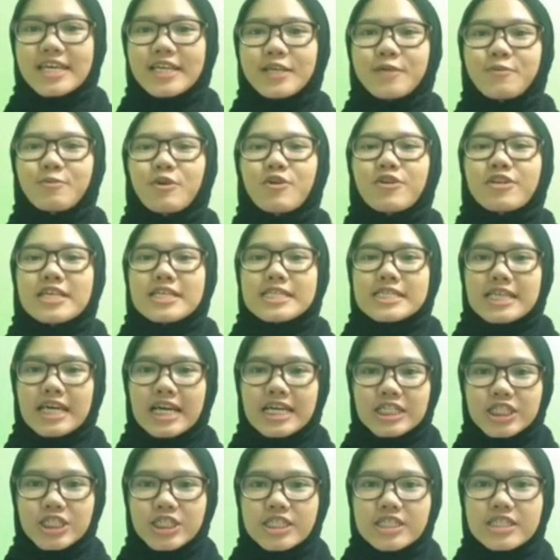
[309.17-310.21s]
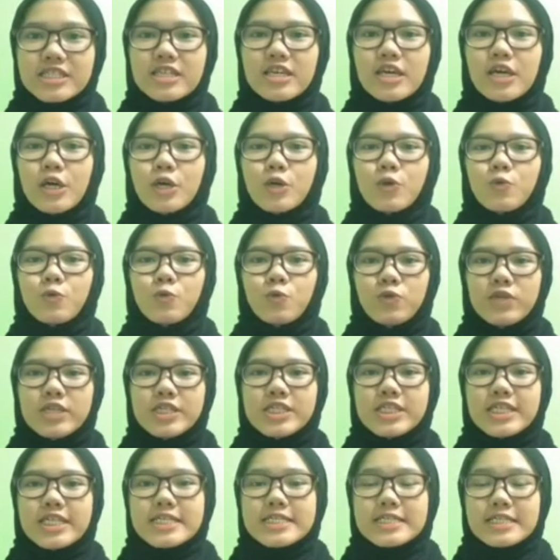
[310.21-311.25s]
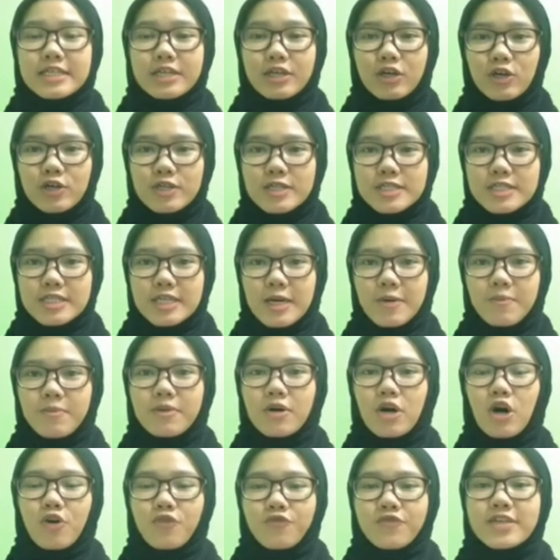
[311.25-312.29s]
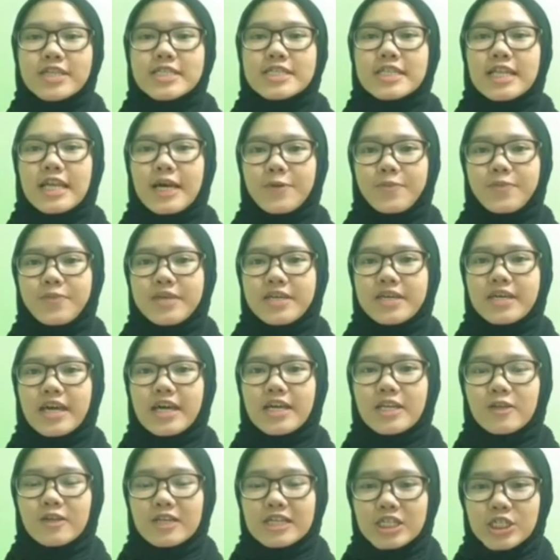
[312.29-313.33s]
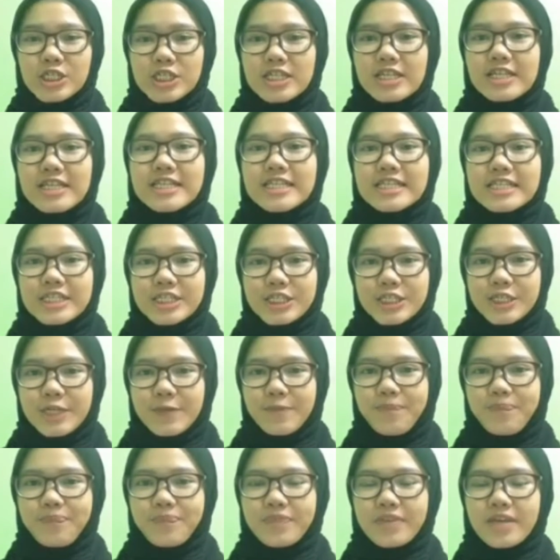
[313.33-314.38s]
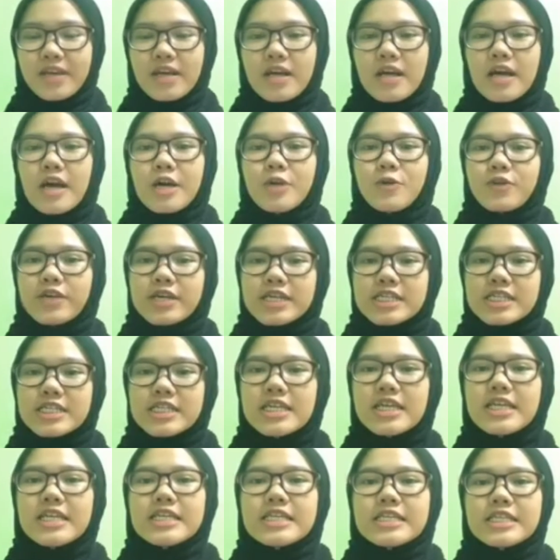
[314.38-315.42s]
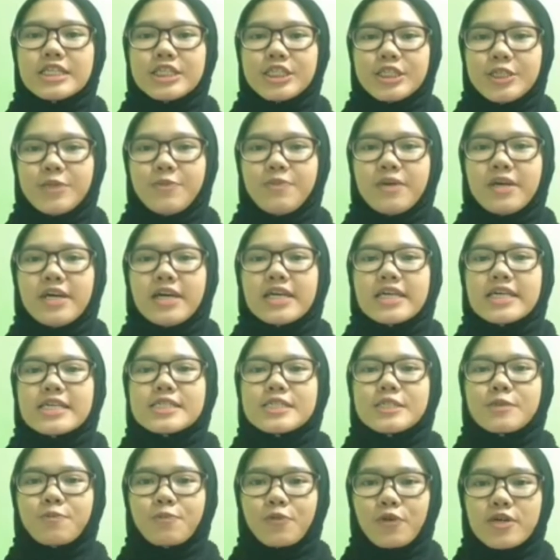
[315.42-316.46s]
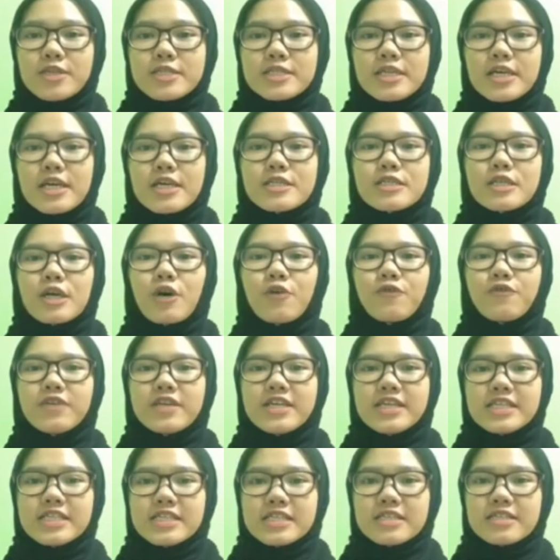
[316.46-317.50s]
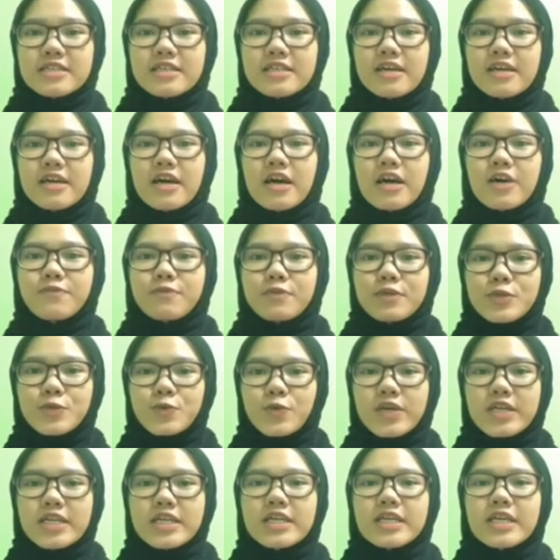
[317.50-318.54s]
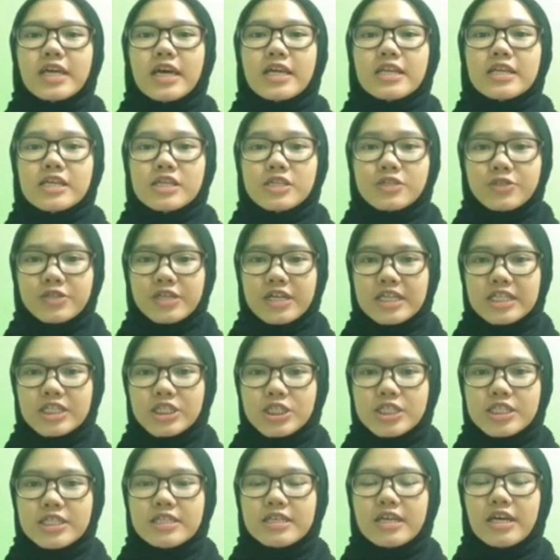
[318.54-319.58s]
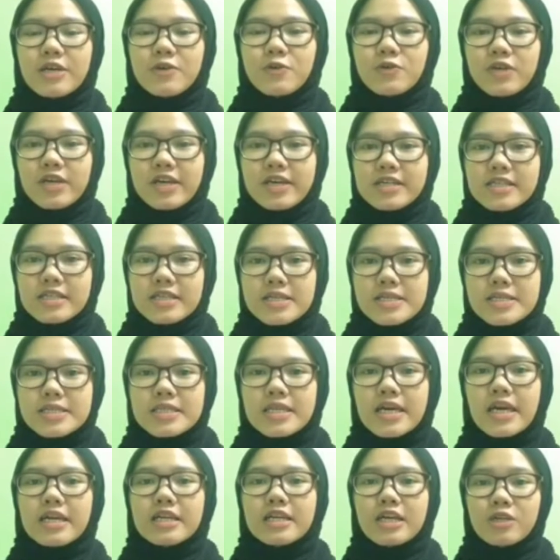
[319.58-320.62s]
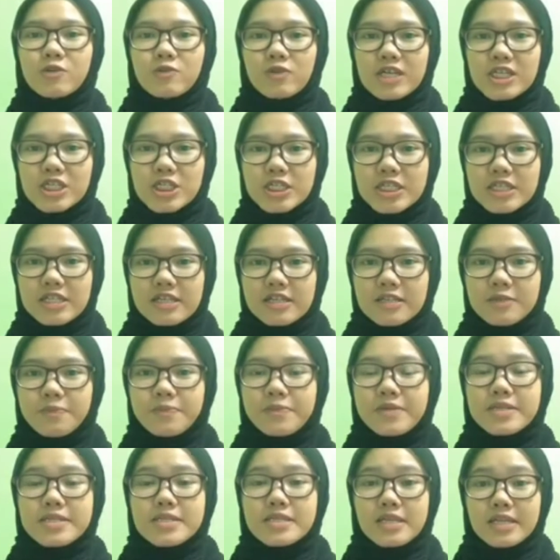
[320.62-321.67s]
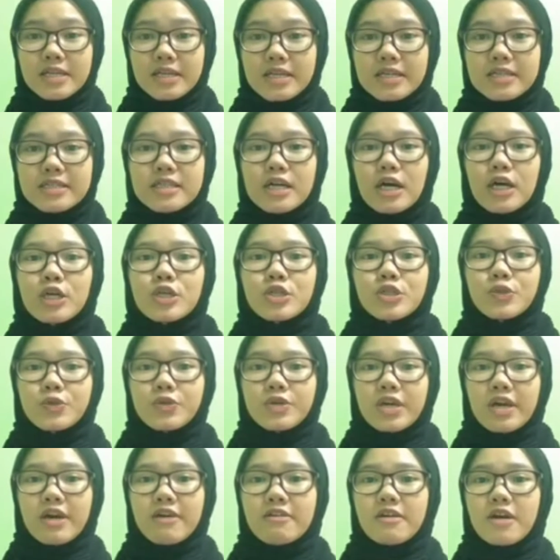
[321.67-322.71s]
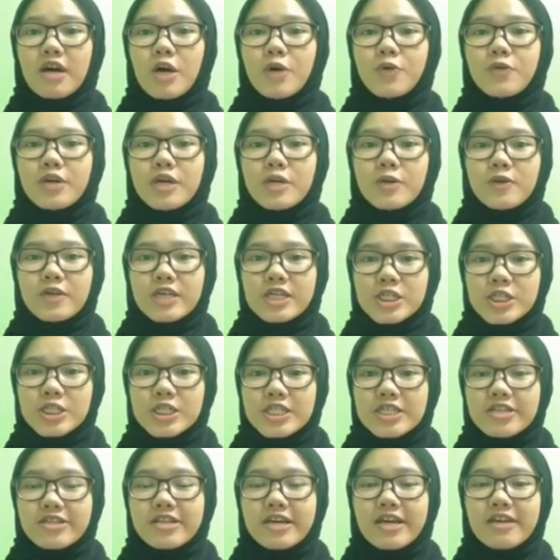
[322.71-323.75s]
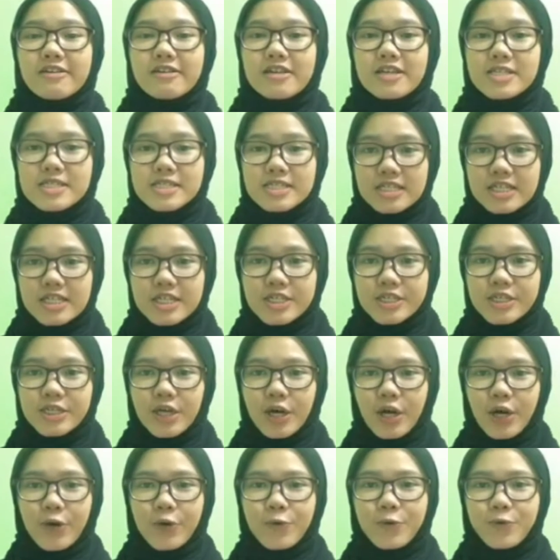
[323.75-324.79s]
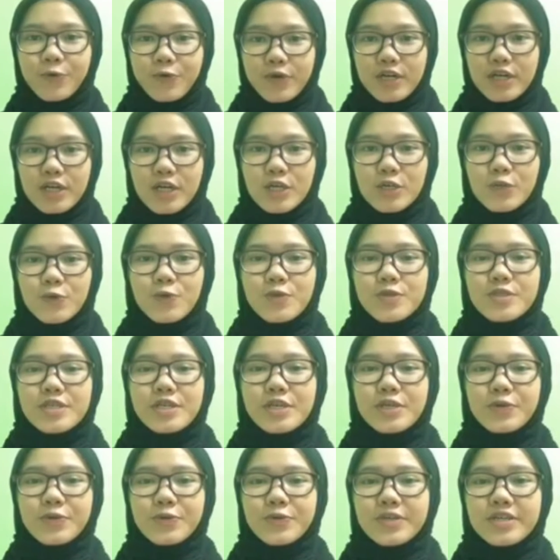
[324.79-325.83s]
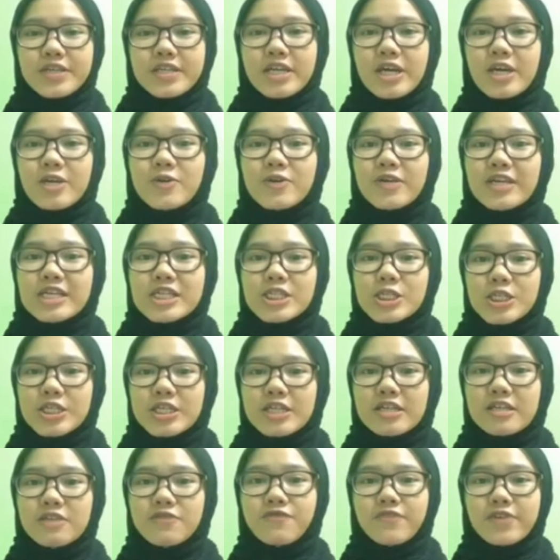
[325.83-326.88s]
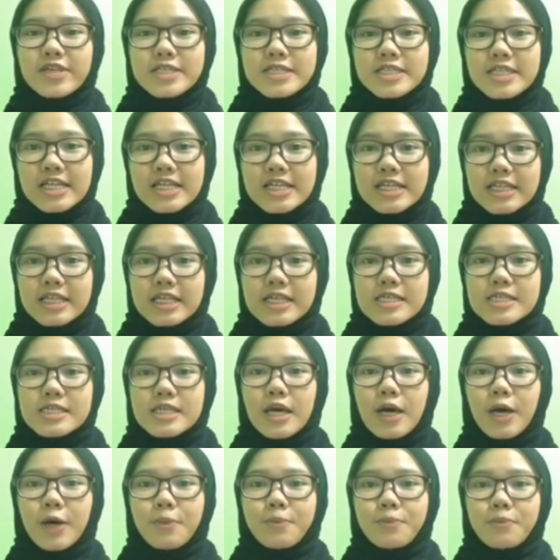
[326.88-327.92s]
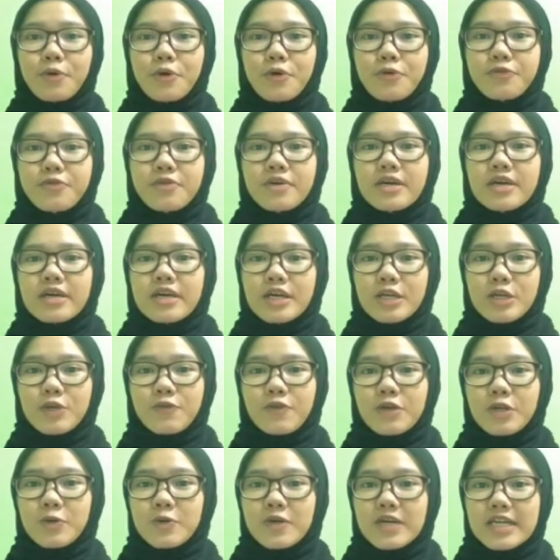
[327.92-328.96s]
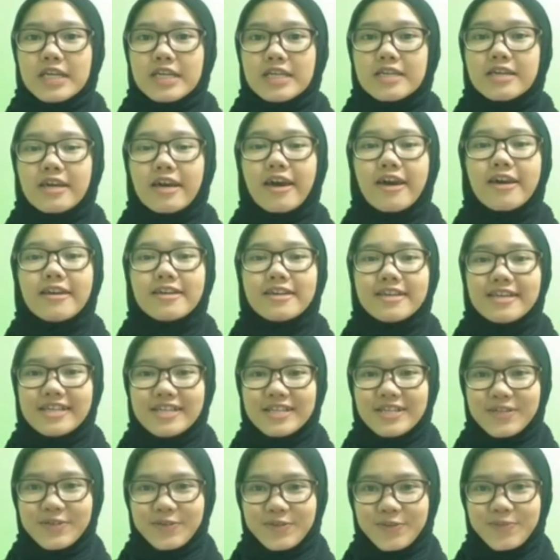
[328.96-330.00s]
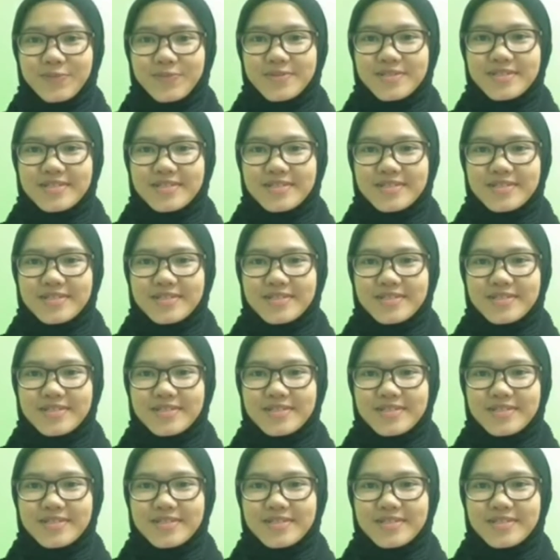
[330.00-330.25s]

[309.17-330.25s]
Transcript: about discussion which is the concept of Islamic educational leadership. Educational leadership is the process of leader persuading and encouraging educators and educational personnel to carry out educational and research work using current educational facilities both individually and in groups.